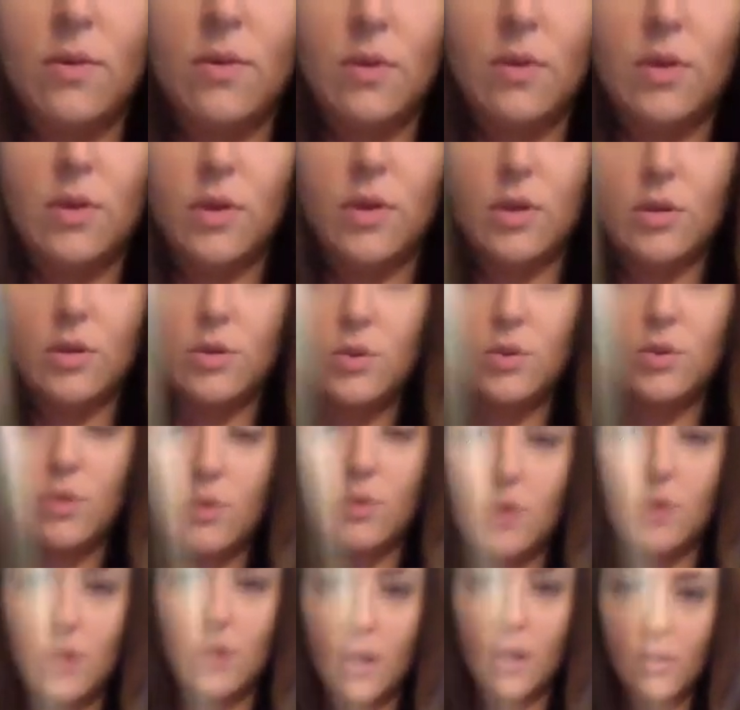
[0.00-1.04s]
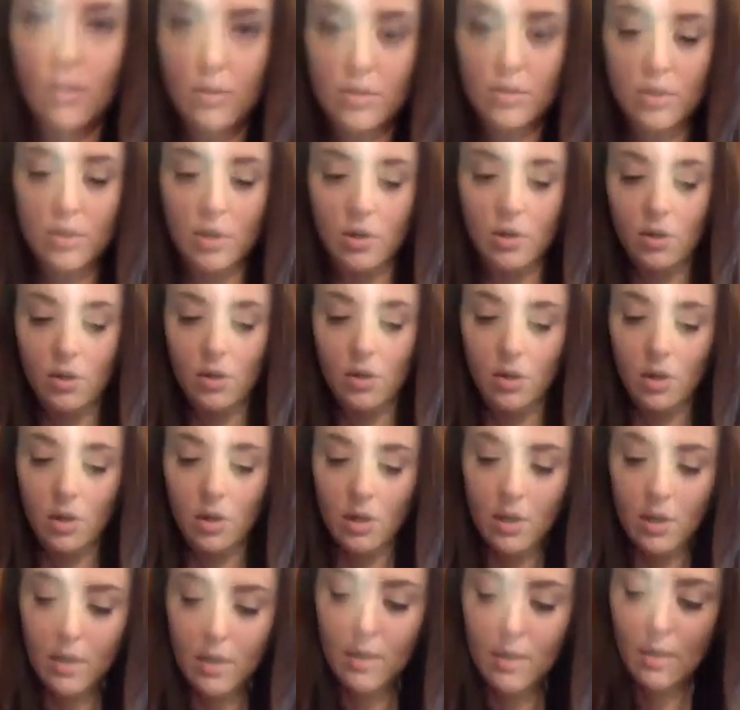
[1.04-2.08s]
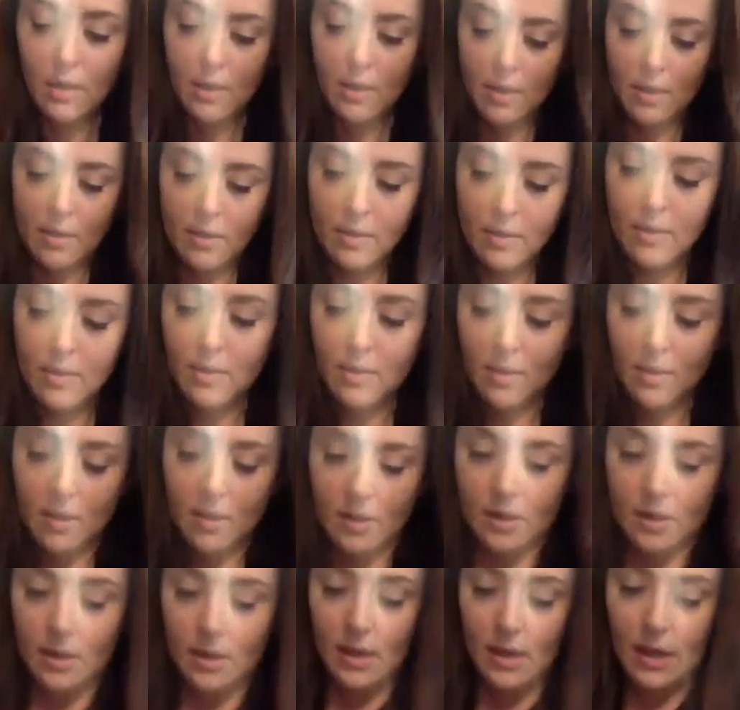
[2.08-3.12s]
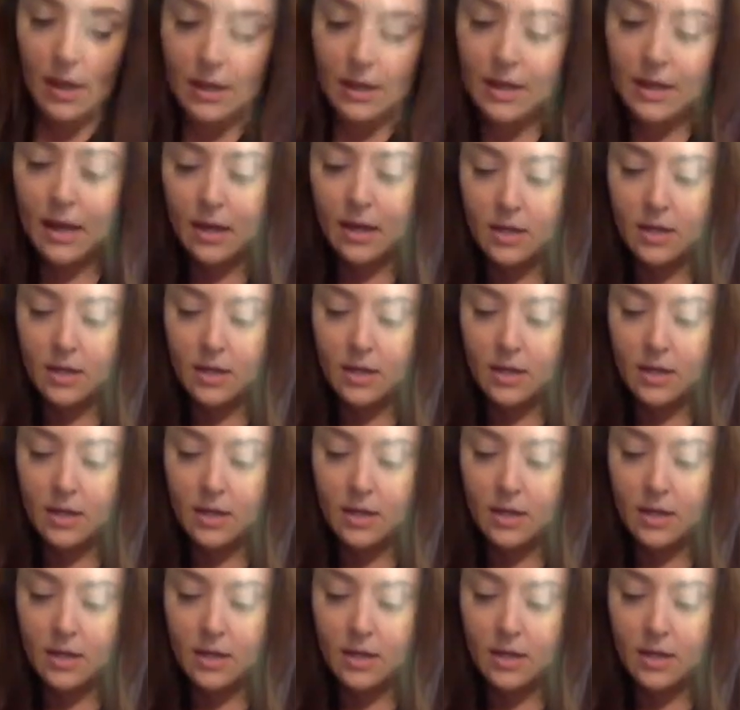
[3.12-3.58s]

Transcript: you can do another circle. And yeah,